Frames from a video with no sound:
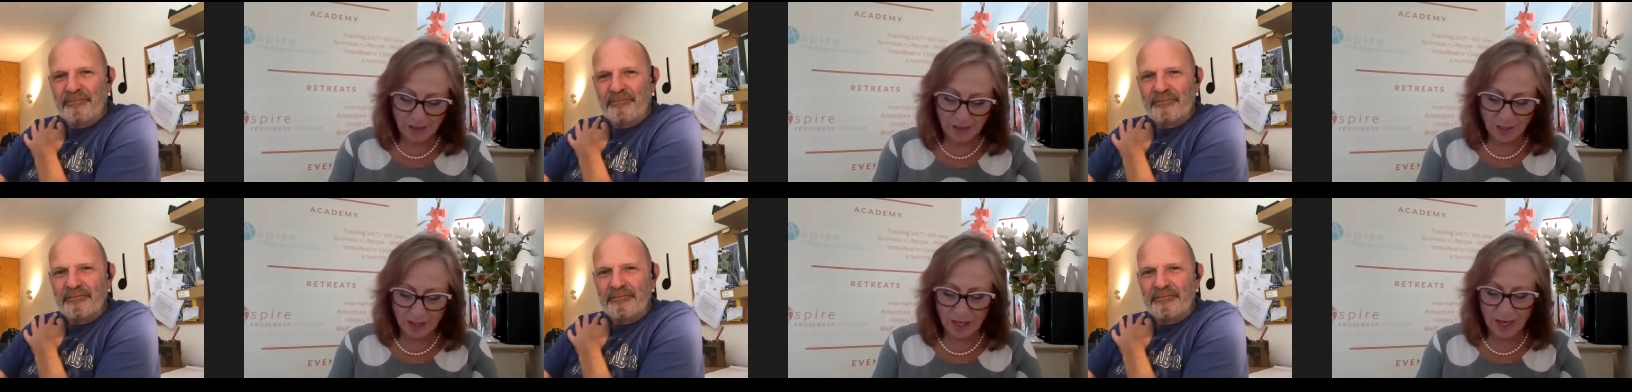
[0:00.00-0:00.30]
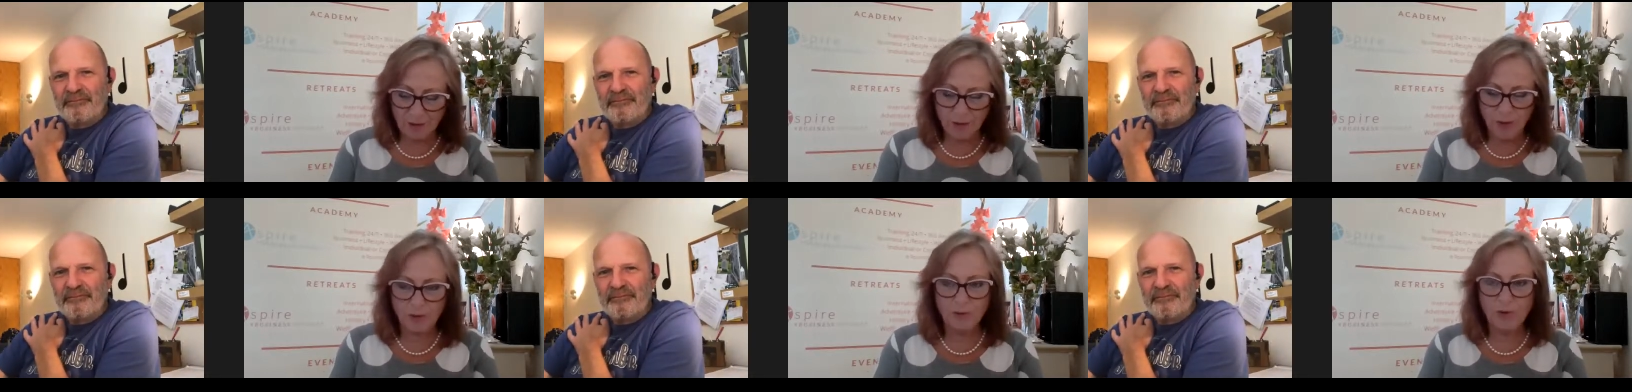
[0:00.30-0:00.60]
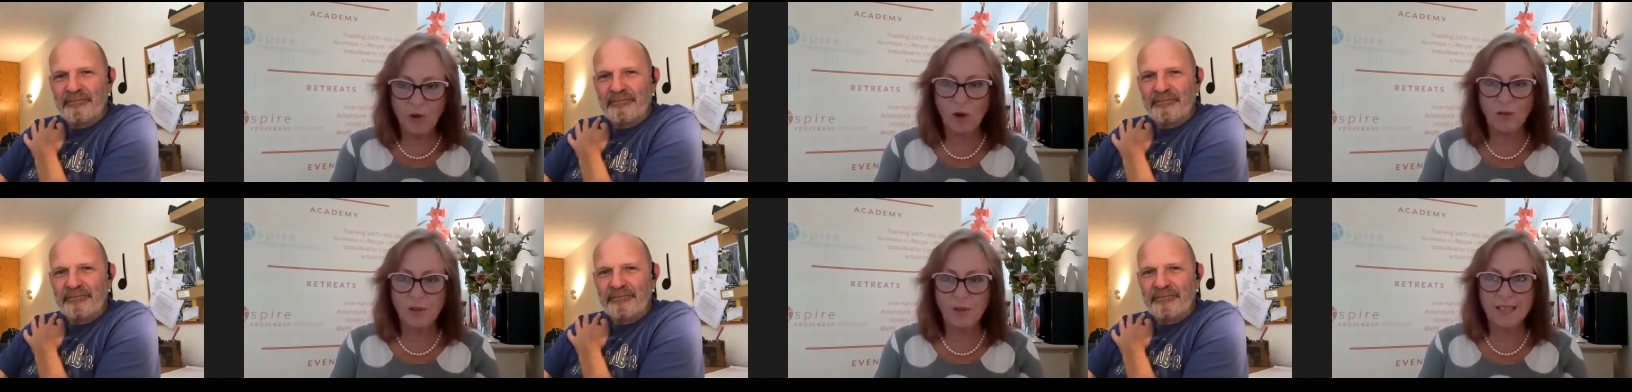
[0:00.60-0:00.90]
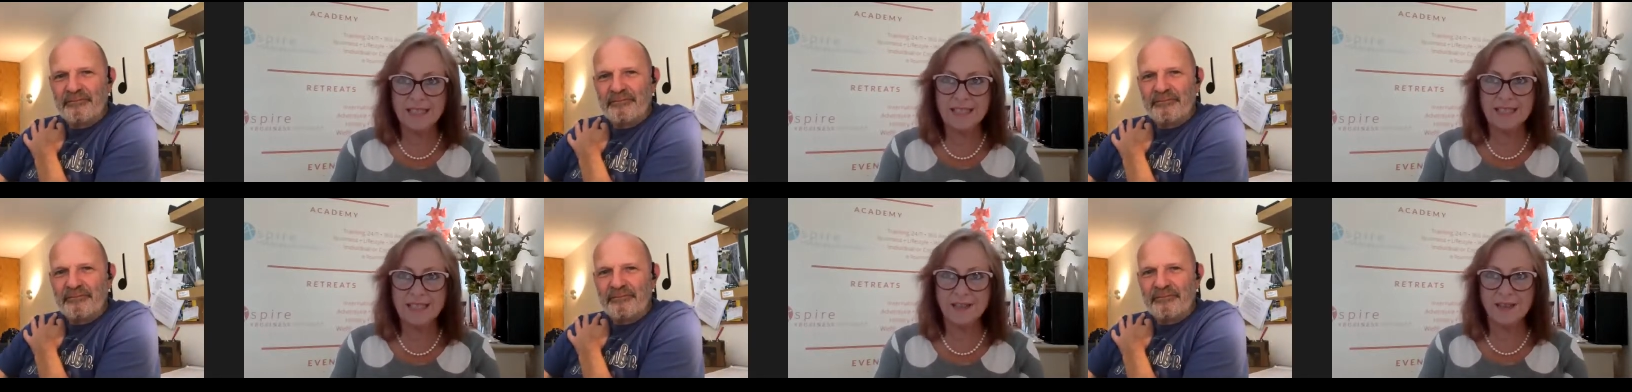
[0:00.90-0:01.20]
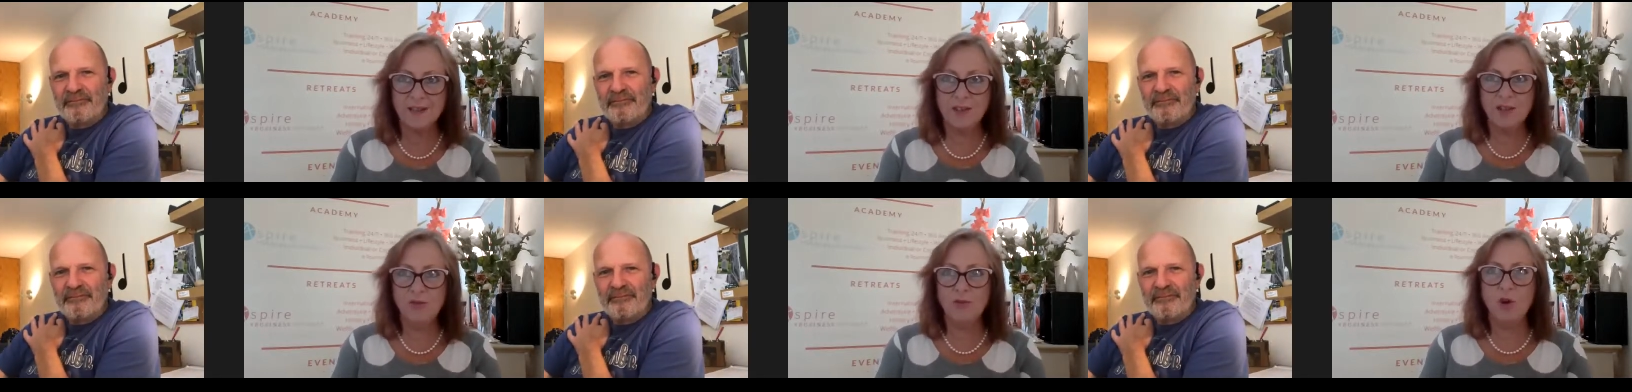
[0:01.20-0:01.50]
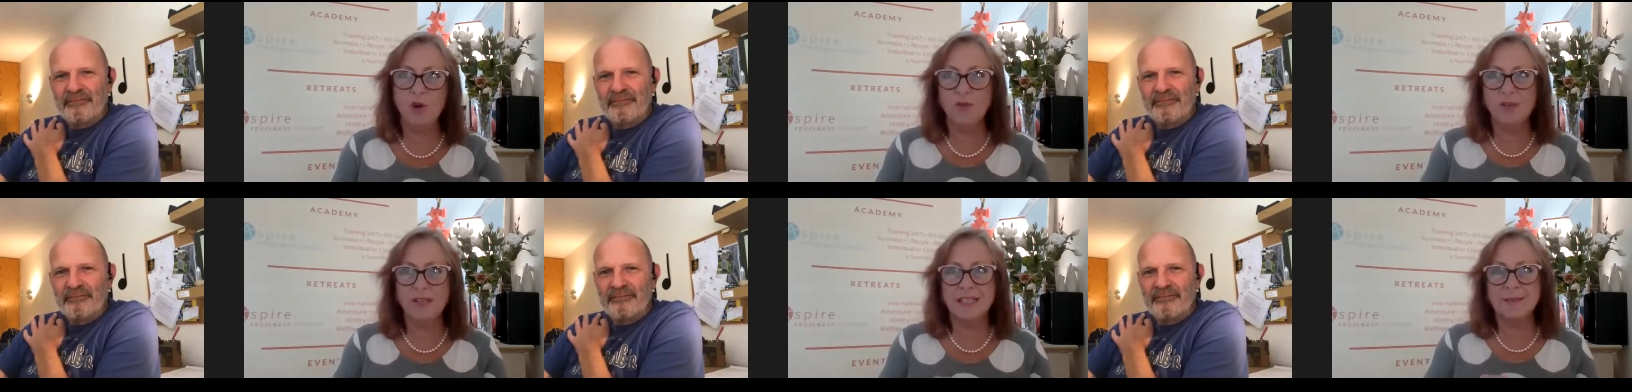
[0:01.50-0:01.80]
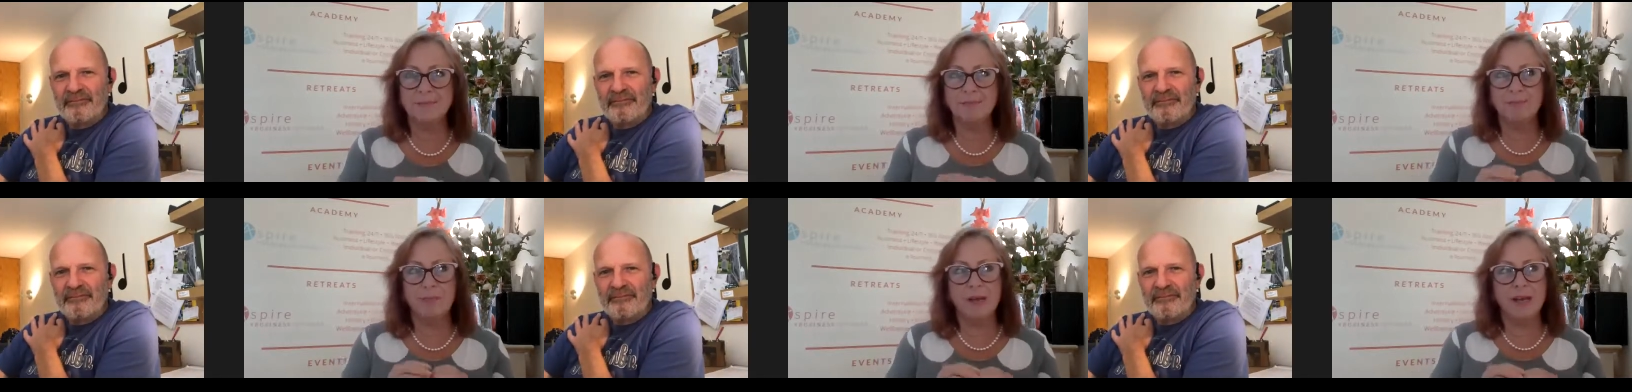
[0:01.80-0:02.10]
Speaker 1: you know, you've got this, you've got
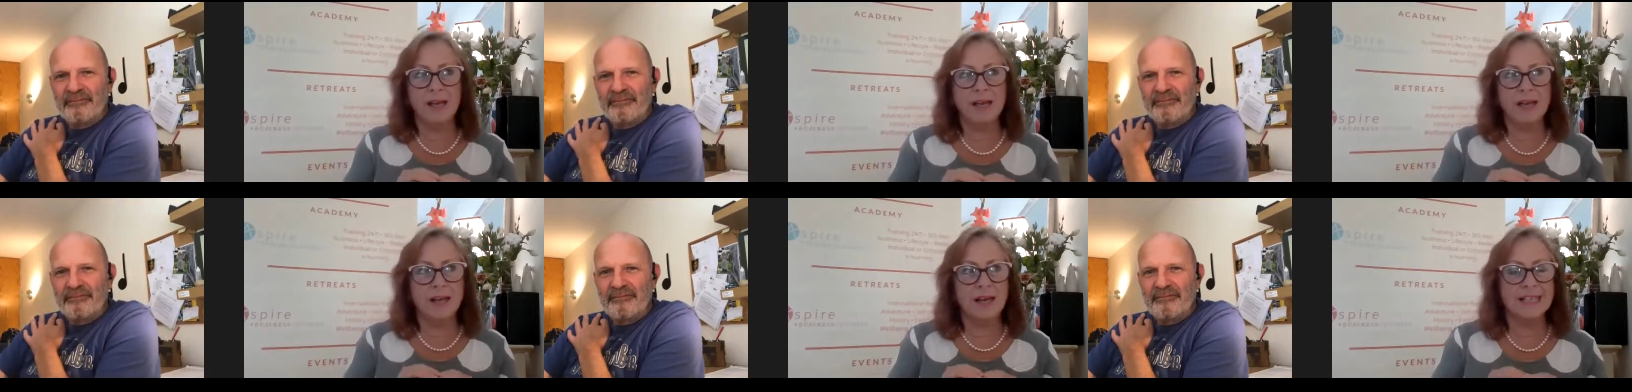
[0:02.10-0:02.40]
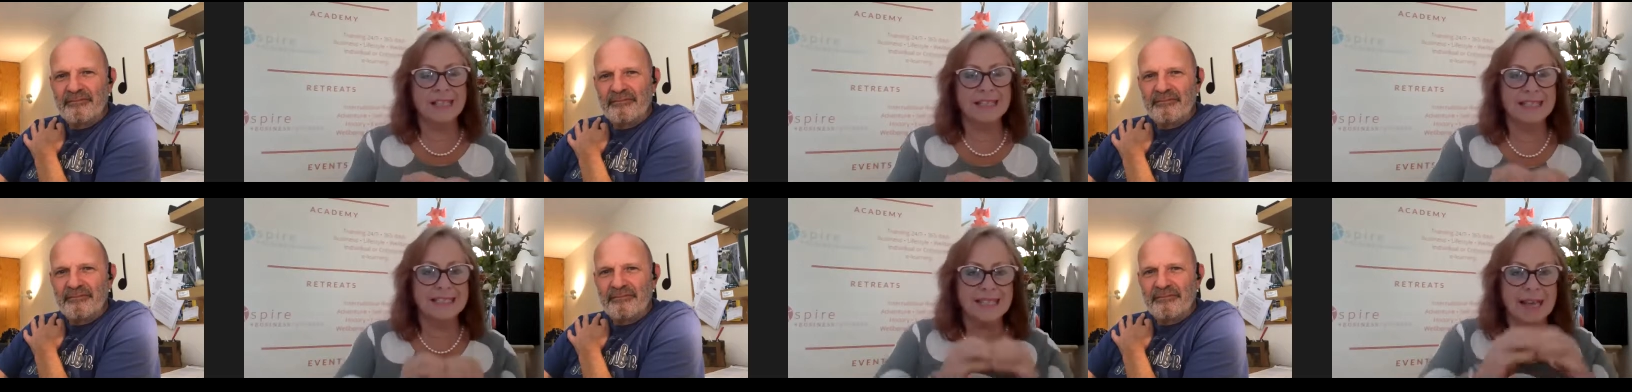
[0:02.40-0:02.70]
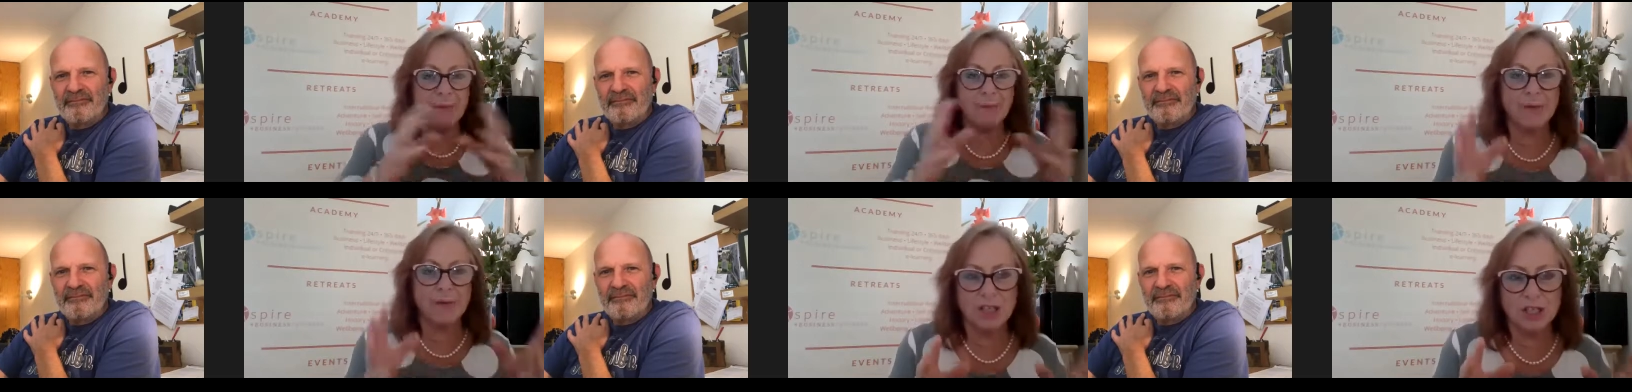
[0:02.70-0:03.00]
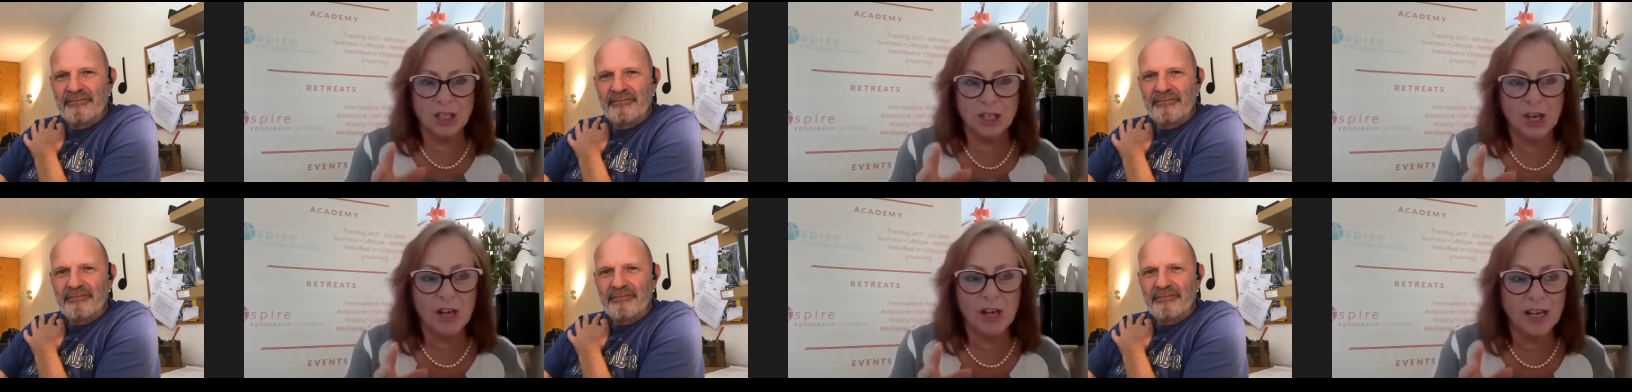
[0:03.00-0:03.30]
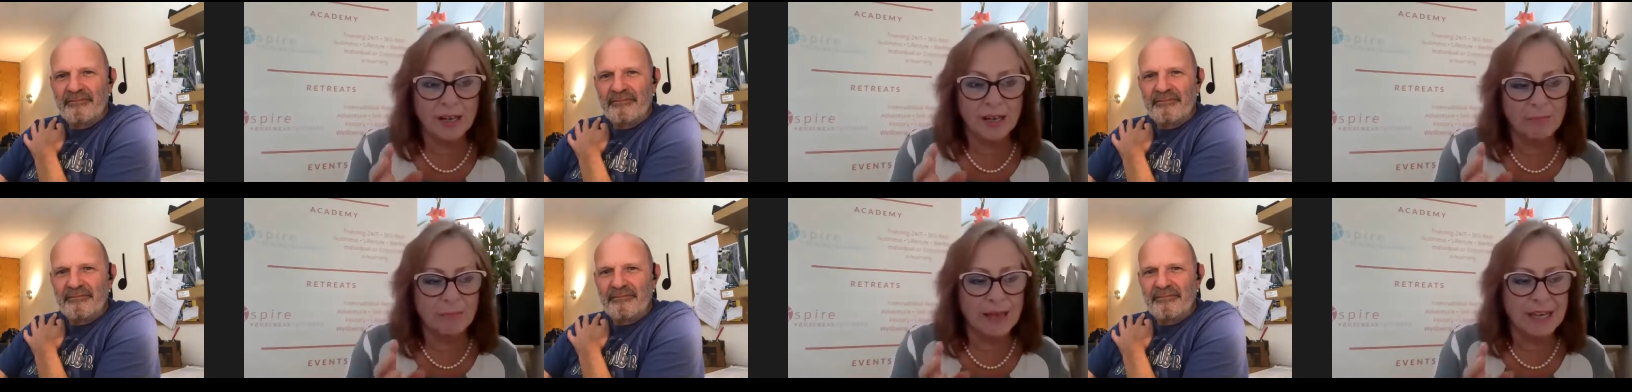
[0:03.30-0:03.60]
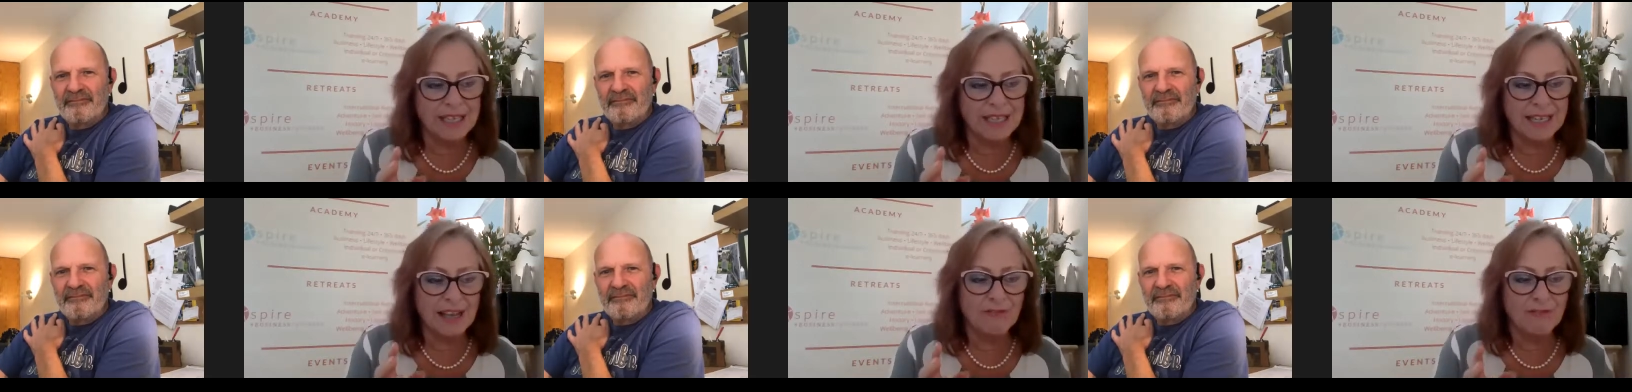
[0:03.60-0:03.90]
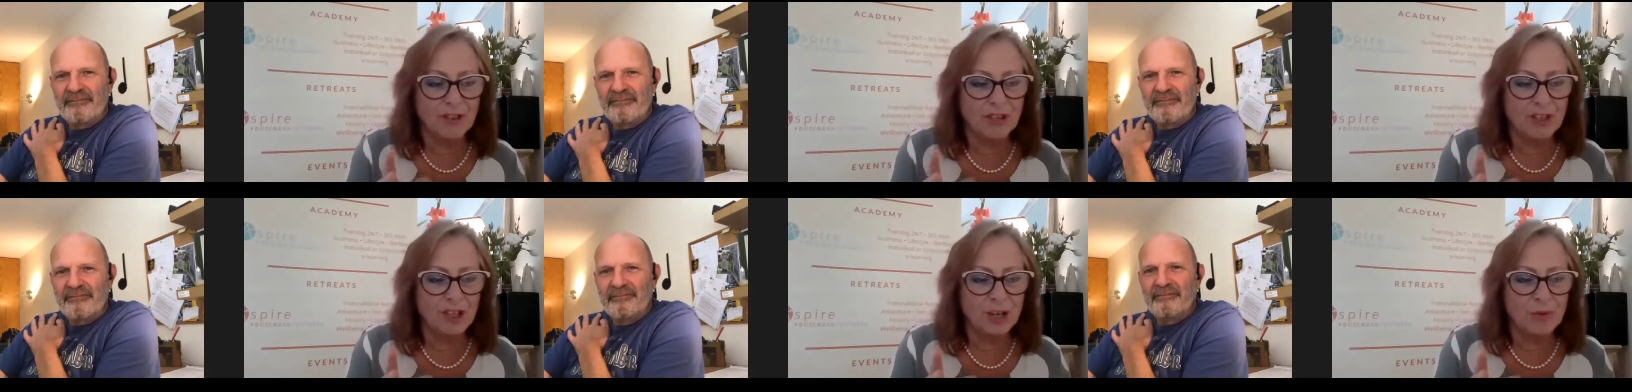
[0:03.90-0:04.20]
this uh, established client base,
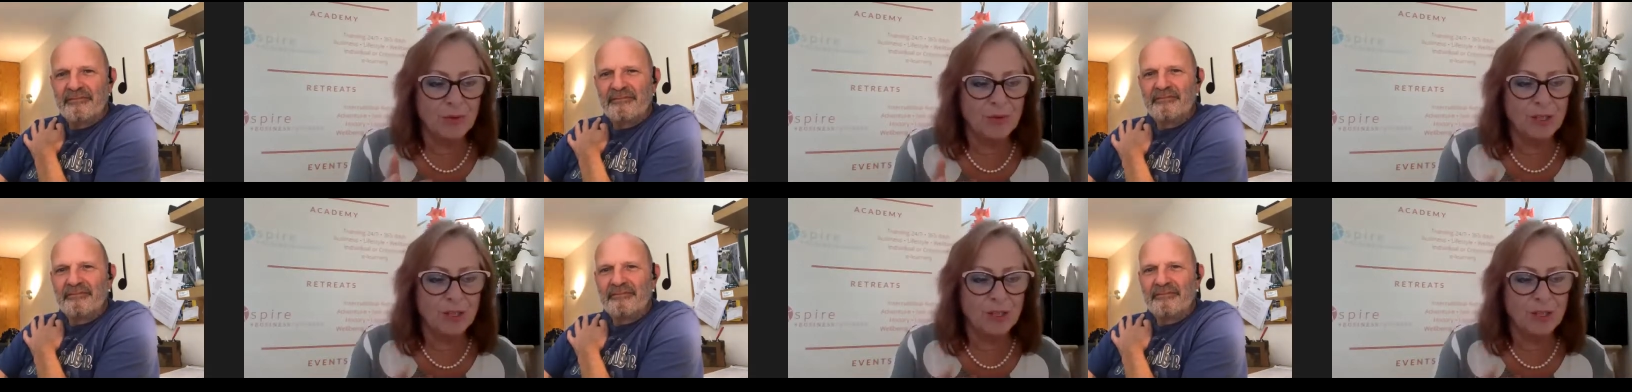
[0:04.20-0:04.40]
haven't you?